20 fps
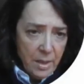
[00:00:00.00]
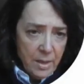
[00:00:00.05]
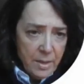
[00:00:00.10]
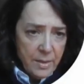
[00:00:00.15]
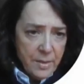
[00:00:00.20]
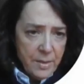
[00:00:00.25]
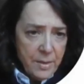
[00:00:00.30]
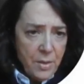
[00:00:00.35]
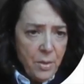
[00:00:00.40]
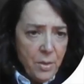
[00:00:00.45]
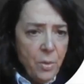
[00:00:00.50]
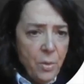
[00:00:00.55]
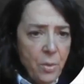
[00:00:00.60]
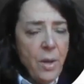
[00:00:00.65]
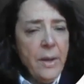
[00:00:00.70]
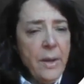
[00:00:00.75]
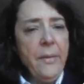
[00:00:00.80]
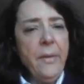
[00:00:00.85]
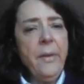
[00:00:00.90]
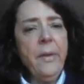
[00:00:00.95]

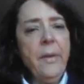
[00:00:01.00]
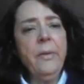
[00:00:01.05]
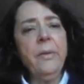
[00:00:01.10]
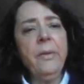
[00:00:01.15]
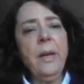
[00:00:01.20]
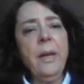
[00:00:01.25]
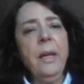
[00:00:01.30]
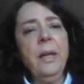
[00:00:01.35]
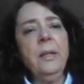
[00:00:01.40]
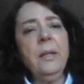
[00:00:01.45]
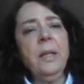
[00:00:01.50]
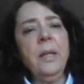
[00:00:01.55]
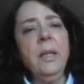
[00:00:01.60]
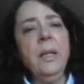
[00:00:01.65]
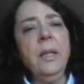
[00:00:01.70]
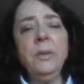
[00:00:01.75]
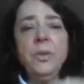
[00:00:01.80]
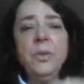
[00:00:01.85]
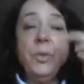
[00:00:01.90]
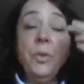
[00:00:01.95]
So in
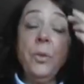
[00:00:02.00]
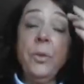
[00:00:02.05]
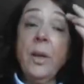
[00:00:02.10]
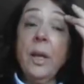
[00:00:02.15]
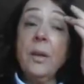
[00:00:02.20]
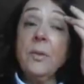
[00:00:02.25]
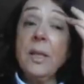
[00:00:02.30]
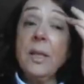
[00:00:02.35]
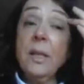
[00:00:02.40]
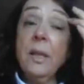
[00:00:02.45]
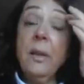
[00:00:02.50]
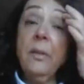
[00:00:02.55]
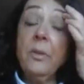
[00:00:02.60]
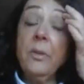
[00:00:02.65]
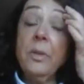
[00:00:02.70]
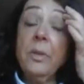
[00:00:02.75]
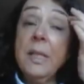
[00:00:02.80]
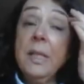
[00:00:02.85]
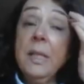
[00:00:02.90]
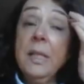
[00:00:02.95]
the
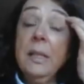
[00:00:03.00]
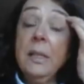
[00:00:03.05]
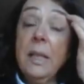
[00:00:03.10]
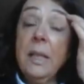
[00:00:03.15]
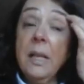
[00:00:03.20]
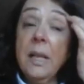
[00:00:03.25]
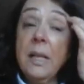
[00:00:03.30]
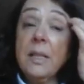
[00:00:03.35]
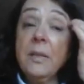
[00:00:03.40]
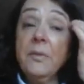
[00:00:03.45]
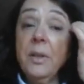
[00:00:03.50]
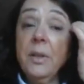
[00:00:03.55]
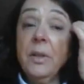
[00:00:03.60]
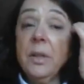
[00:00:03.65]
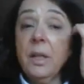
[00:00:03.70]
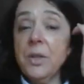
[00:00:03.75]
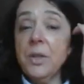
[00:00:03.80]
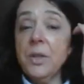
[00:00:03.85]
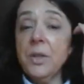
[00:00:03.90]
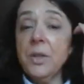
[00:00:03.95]
2013
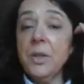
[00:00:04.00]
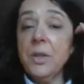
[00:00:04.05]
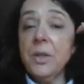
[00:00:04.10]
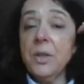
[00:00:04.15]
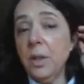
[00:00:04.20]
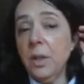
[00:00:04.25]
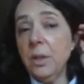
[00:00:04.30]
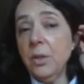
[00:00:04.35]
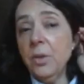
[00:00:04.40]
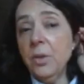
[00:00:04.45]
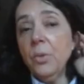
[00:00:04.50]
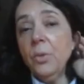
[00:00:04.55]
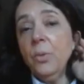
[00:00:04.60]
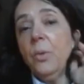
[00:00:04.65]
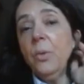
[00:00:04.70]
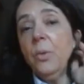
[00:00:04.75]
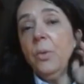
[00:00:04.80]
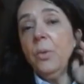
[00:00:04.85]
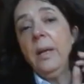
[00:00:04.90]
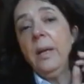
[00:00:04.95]
classification, we can
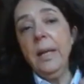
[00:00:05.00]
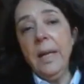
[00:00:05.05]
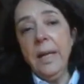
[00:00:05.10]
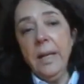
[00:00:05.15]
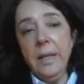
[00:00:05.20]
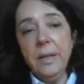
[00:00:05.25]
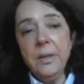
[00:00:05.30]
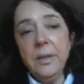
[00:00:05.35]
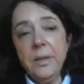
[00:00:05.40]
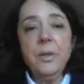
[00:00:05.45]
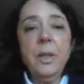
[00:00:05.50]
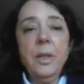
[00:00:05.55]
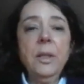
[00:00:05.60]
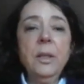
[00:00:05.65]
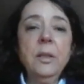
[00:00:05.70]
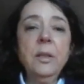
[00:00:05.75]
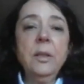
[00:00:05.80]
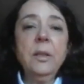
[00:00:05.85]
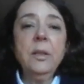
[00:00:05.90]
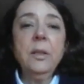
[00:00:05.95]
go later a
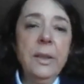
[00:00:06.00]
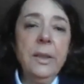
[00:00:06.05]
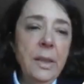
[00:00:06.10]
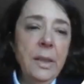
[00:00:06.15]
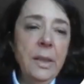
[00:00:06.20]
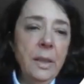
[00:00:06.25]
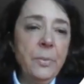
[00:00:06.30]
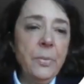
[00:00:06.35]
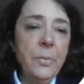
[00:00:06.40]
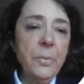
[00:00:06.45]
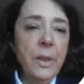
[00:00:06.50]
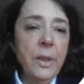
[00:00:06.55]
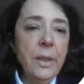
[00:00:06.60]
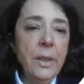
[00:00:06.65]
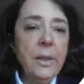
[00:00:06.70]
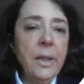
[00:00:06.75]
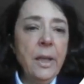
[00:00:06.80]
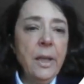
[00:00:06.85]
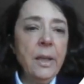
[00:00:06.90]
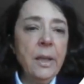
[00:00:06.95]
little bit deeper in
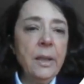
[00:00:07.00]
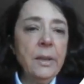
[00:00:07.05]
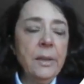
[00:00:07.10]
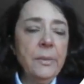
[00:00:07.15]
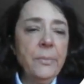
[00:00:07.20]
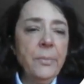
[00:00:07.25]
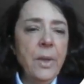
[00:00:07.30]
that.